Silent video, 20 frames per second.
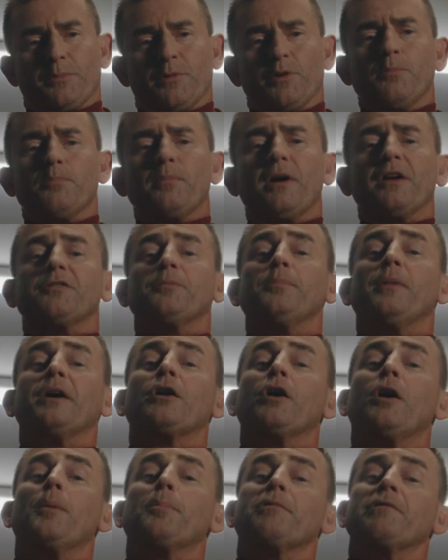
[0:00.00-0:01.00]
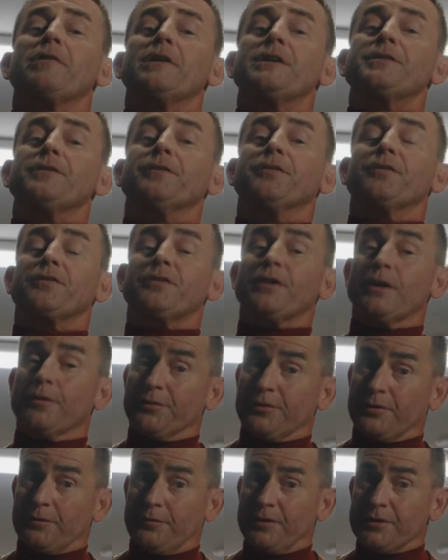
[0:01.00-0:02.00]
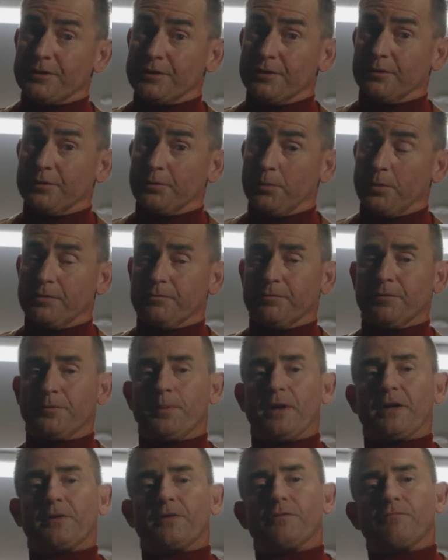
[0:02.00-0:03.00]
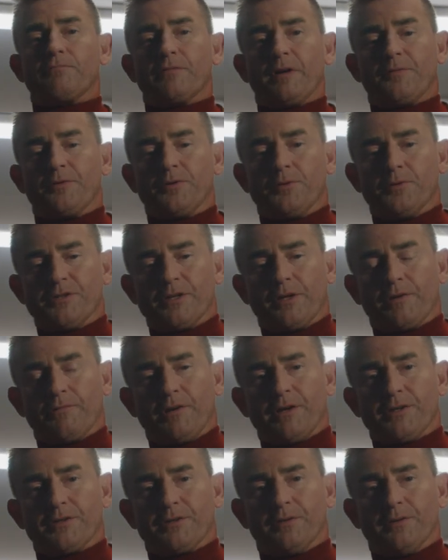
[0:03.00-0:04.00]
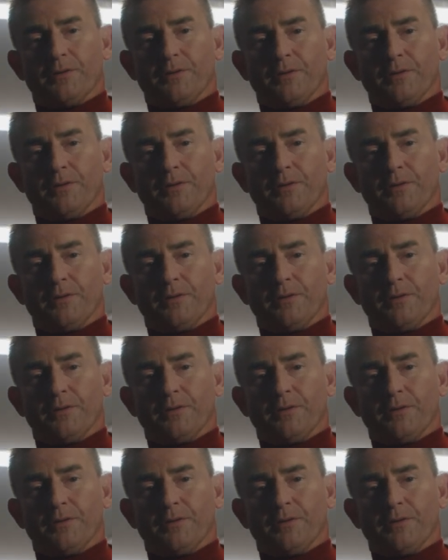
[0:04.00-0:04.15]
you must make operations self-sufficient with respect to revenue generation.